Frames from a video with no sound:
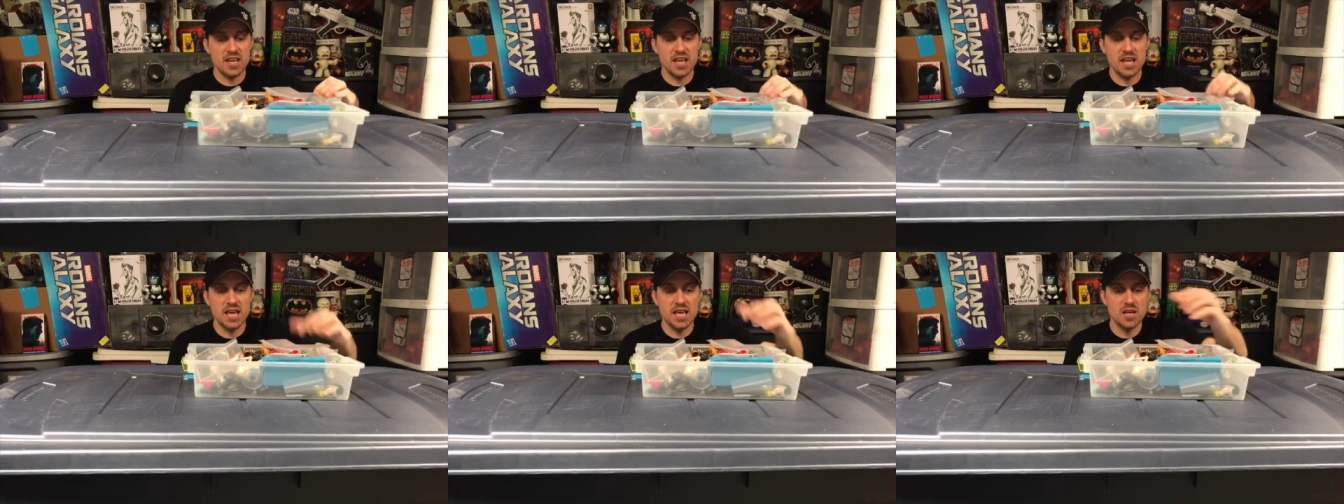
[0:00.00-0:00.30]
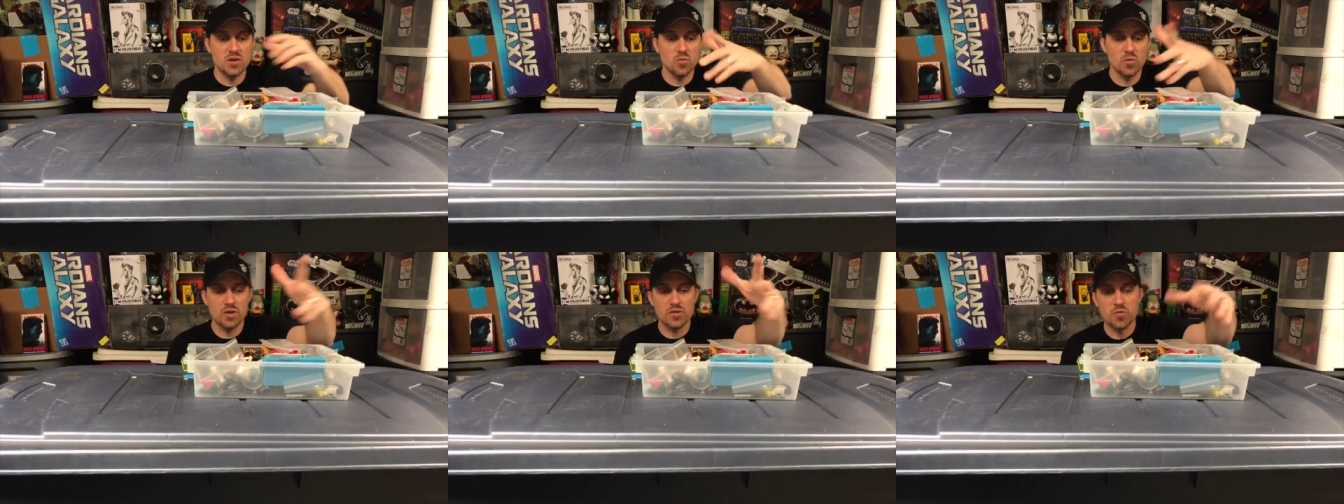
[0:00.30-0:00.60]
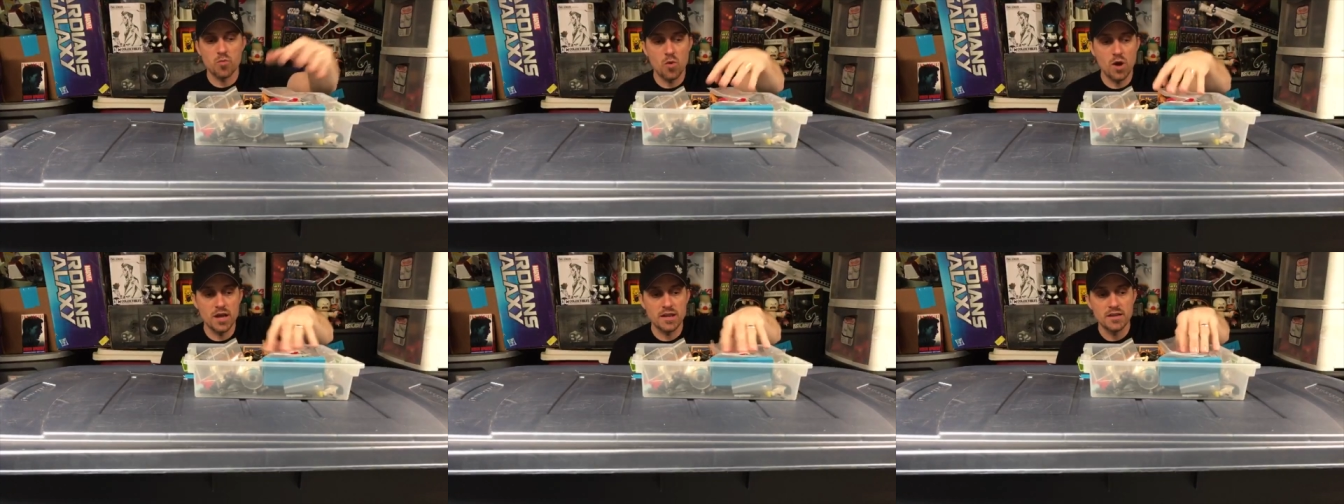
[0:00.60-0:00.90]
in with
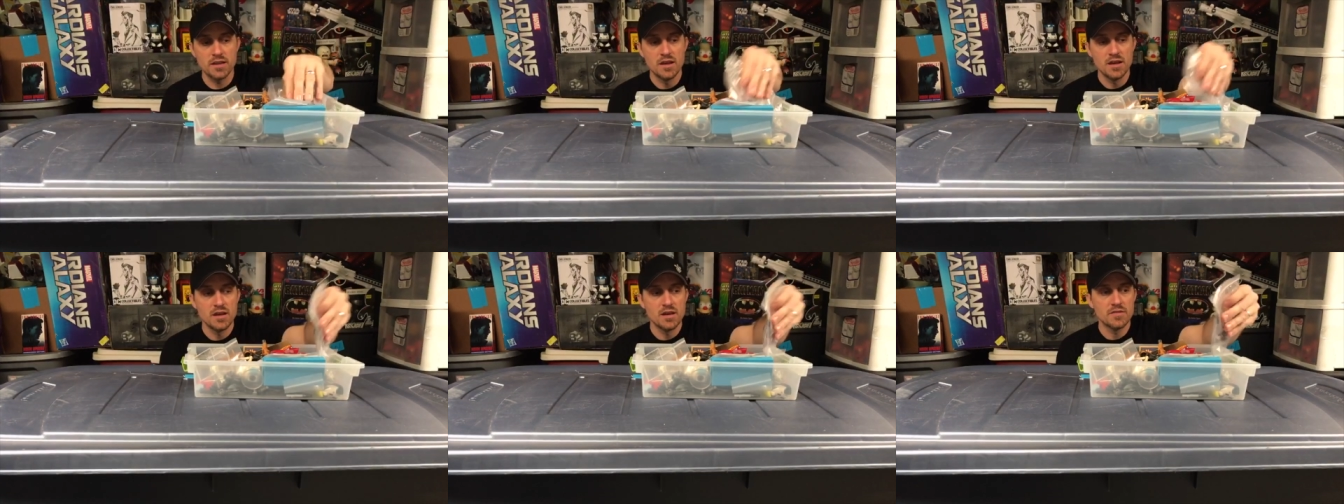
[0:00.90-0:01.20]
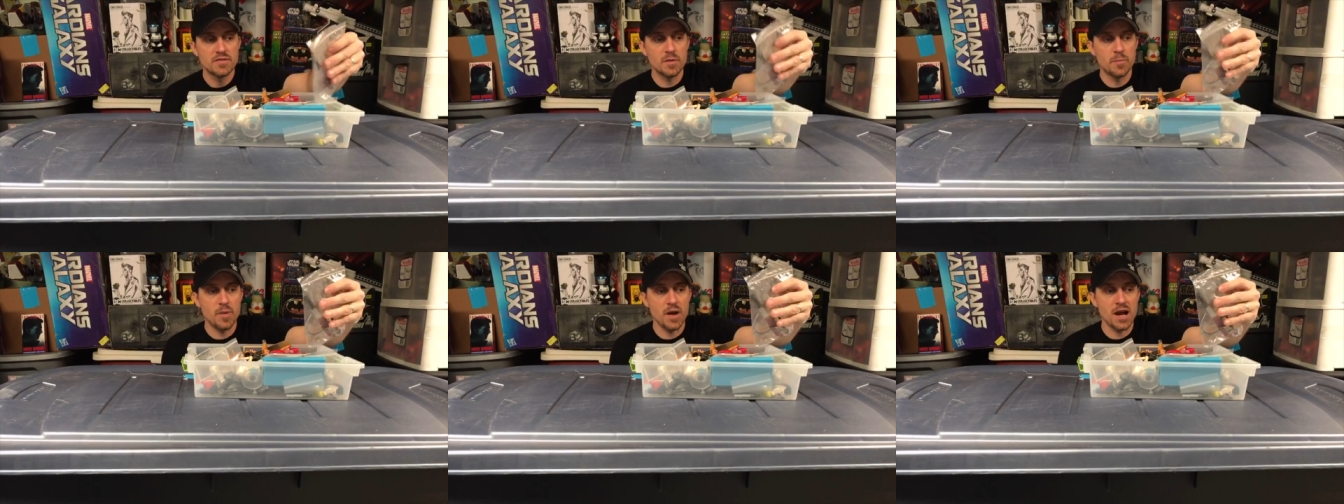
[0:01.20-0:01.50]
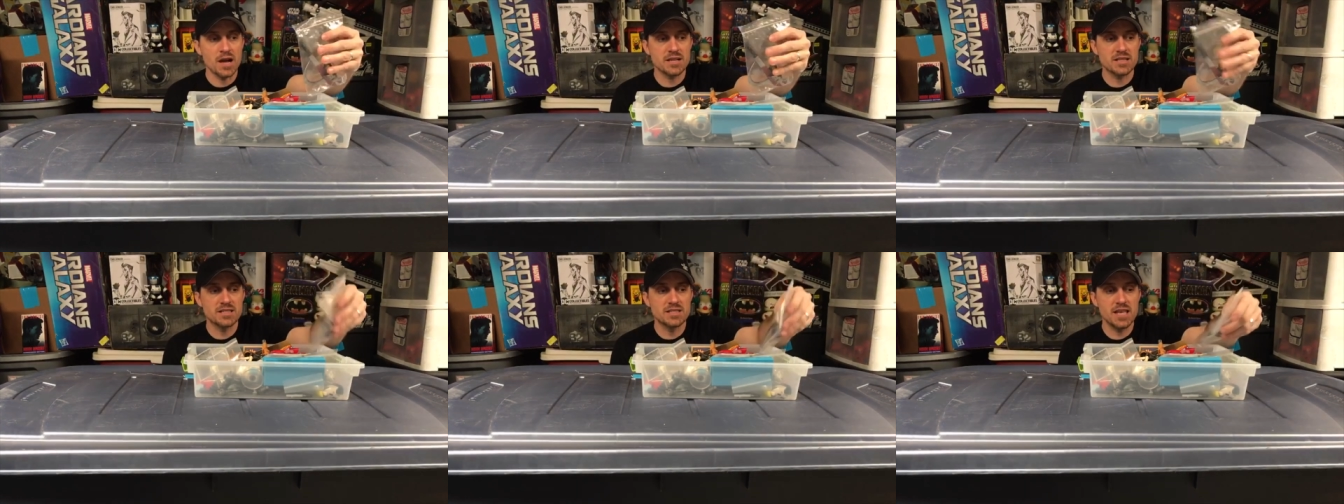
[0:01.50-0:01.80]
what the
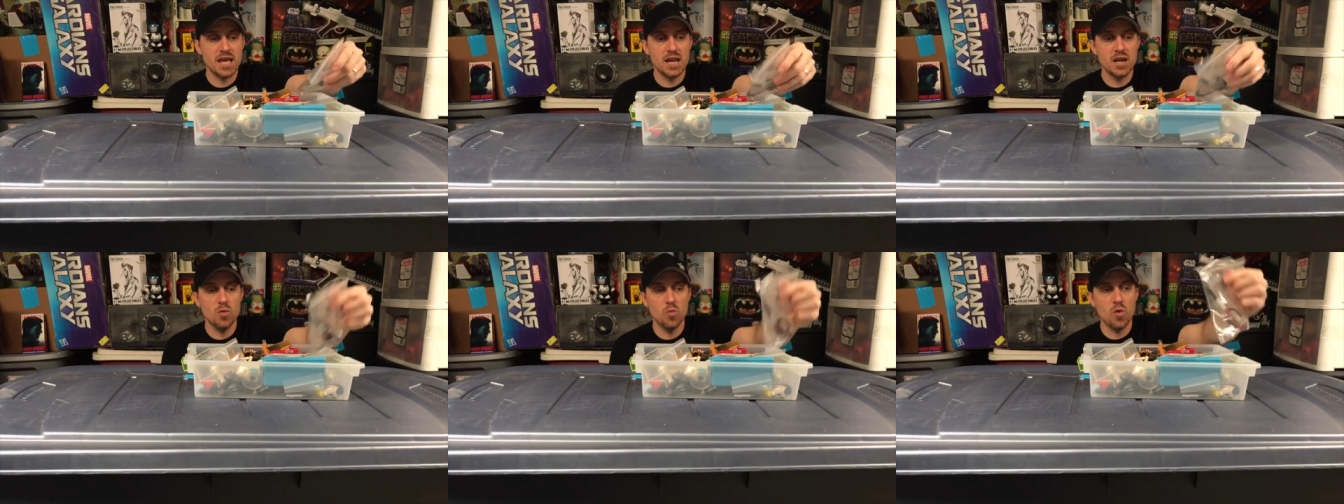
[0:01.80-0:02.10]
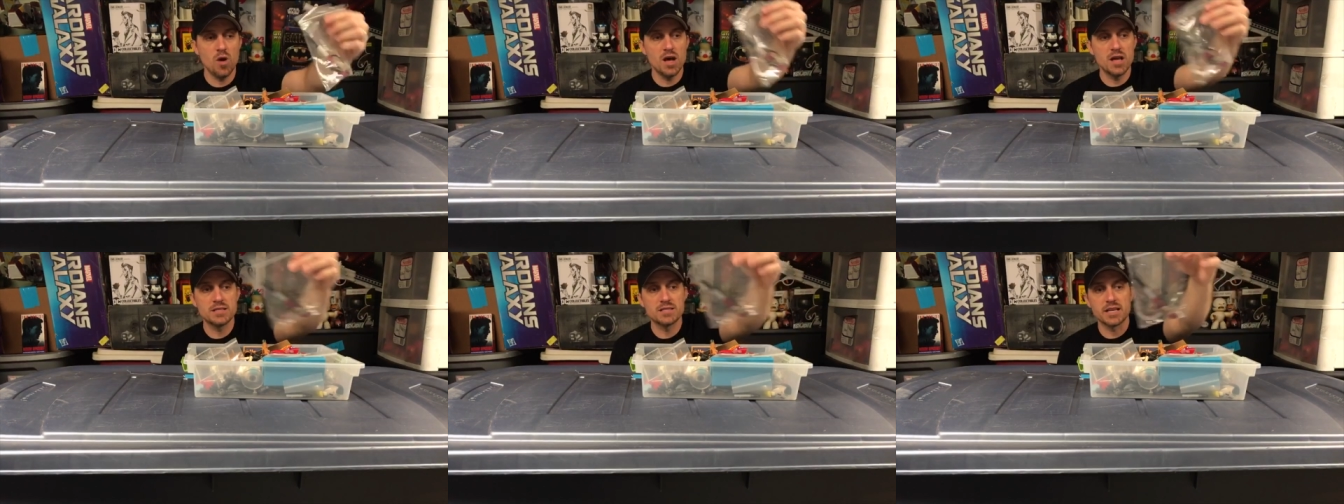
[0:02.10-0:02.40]
box said it was.